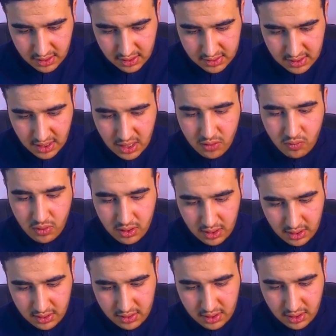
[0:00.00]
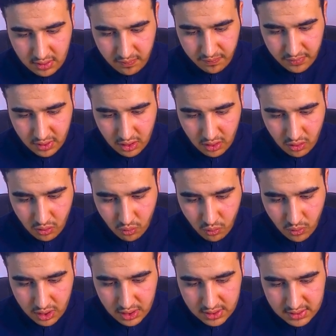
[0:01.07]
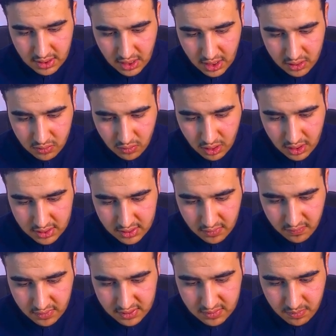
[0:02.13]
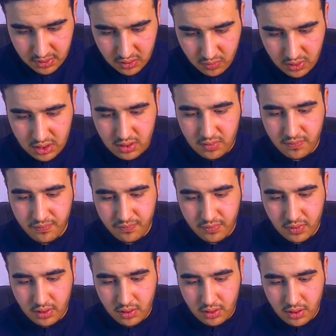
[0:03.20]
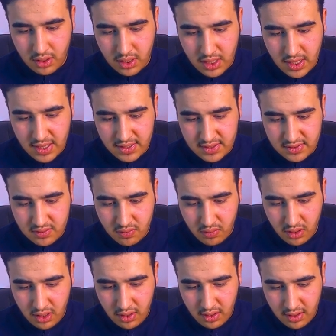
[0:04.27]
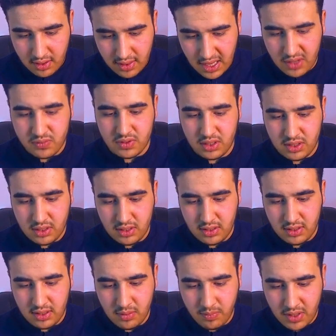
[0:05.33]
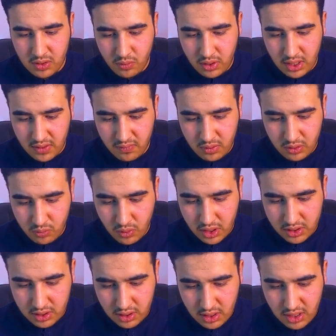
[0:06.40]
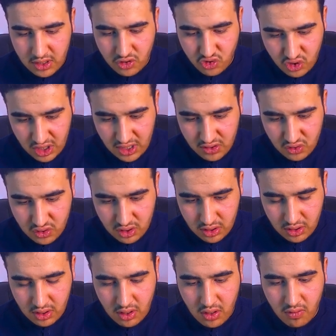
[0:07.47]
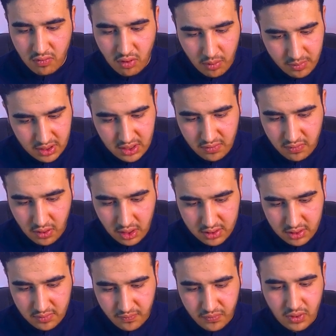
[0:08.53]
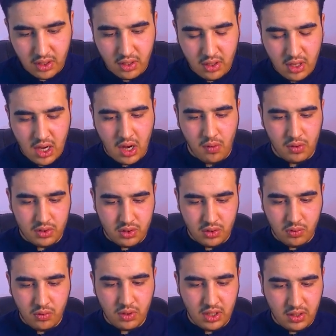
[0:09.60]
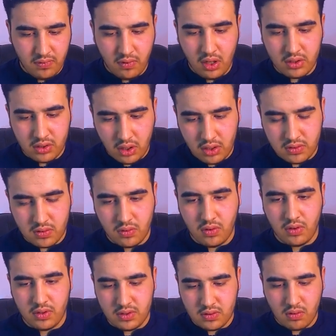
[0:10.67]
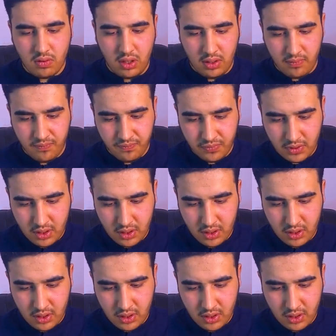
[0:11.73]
It is 110. What is the auto cost reference bandwidth? That is 3000. The bandwidth having what? Changed from the default. I will show you the default also on the screen.